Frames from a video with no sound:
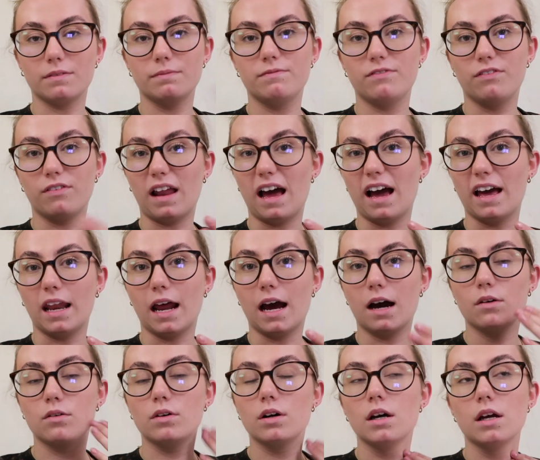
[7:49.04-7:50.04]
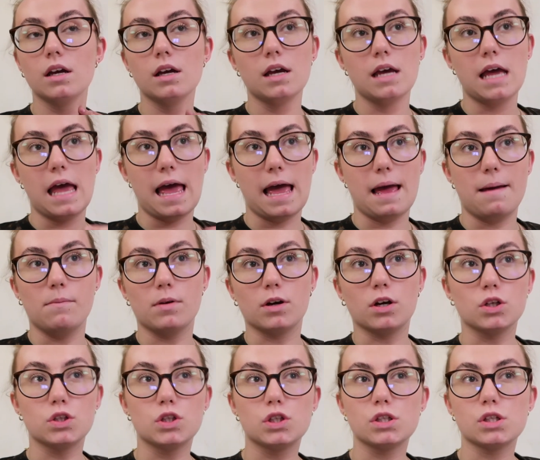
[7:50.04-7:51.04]
flatten out,
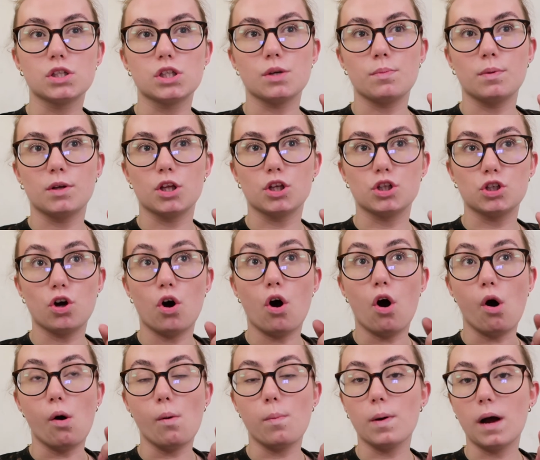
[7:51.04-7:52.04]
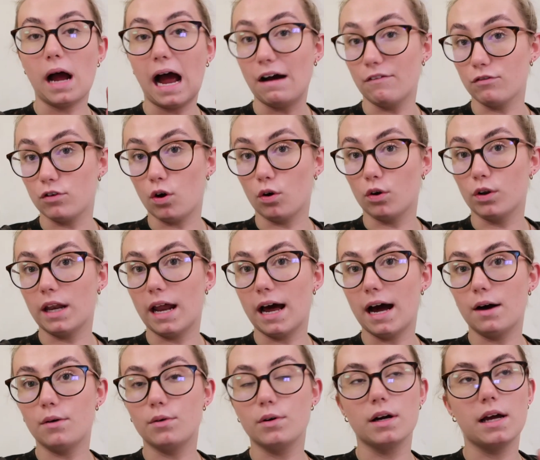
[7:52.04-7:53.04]
because some at the top have gone
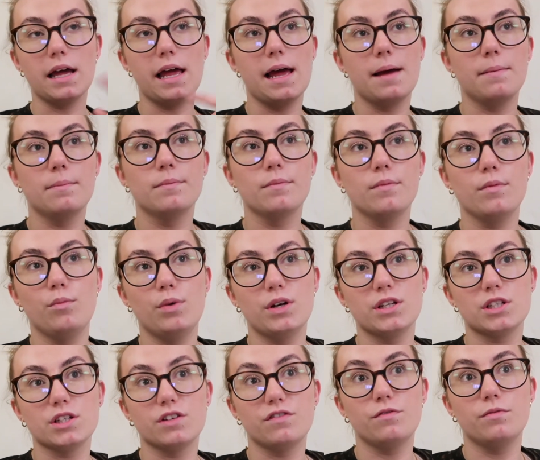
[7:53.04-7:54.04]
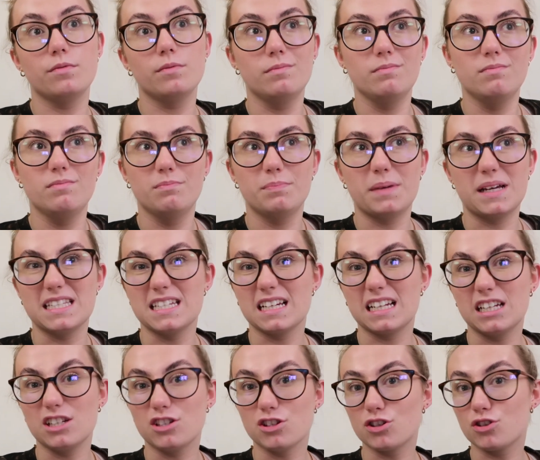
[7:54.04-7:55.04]
now, which have
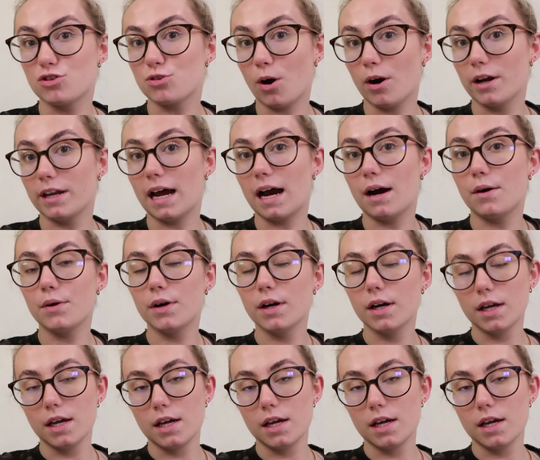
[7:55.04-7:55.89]
basically just dried out.